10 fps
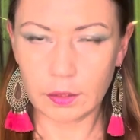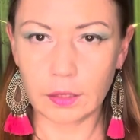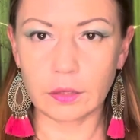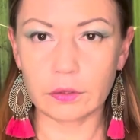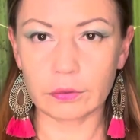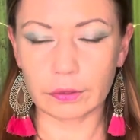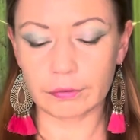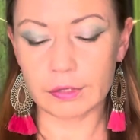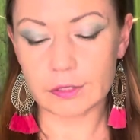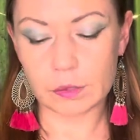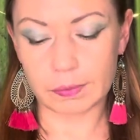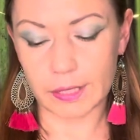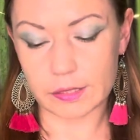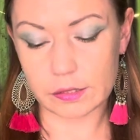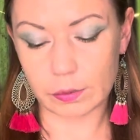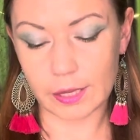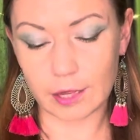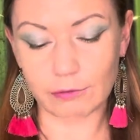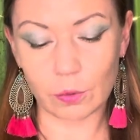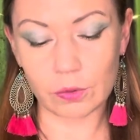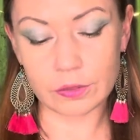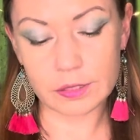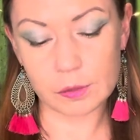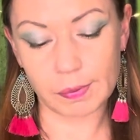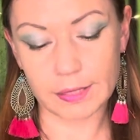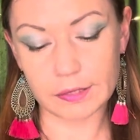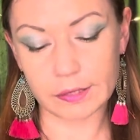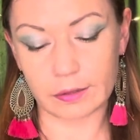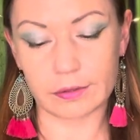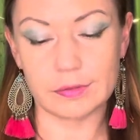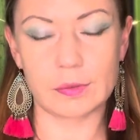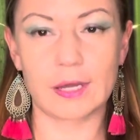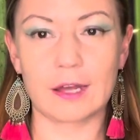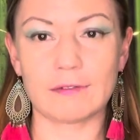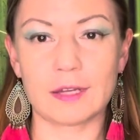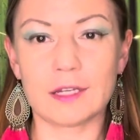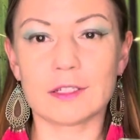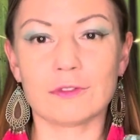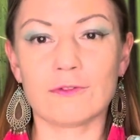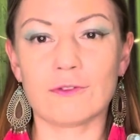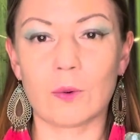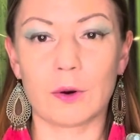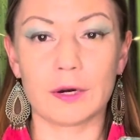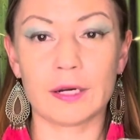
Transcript: In your career space, we have all these pentacles. We have 8 and 4,